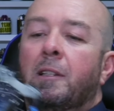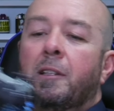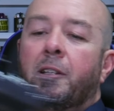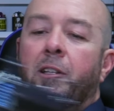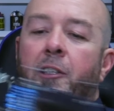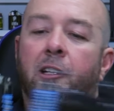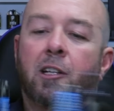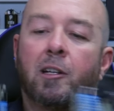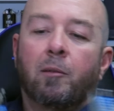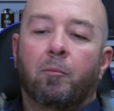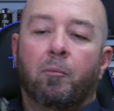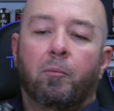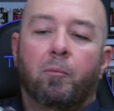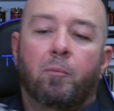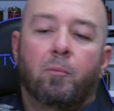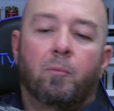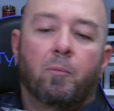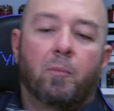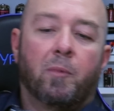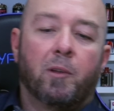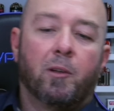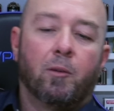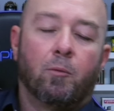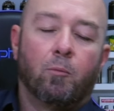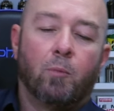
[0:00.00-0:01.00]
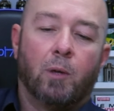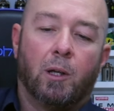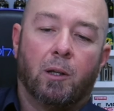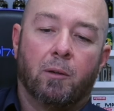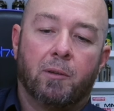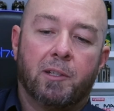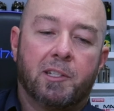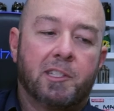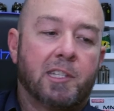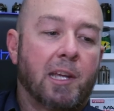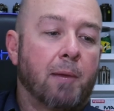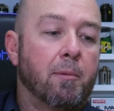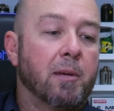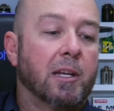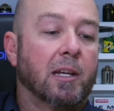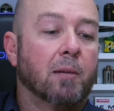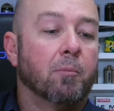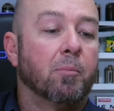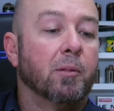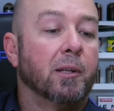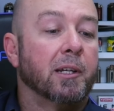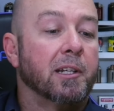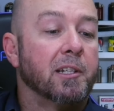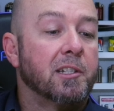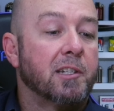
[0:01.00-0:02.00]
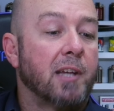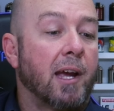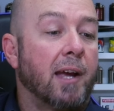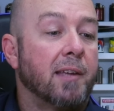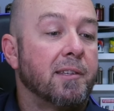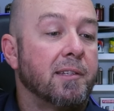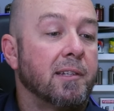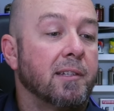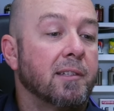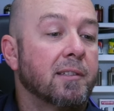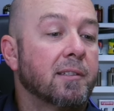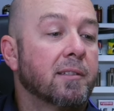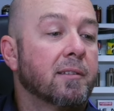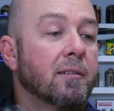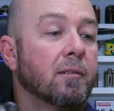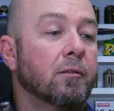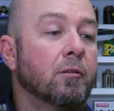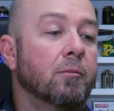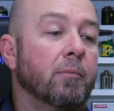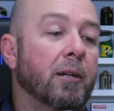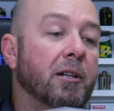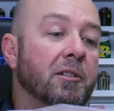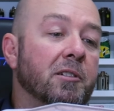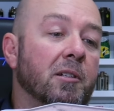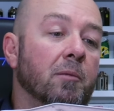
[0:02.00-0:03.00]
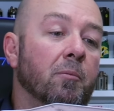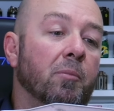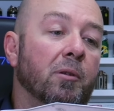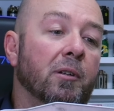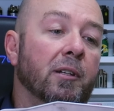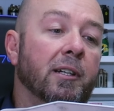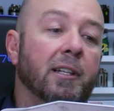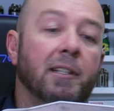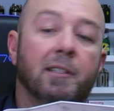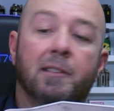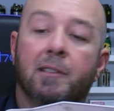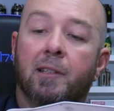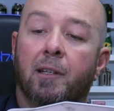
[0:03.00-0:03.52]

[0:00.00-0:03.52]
the semi-complete chassis, almost complete.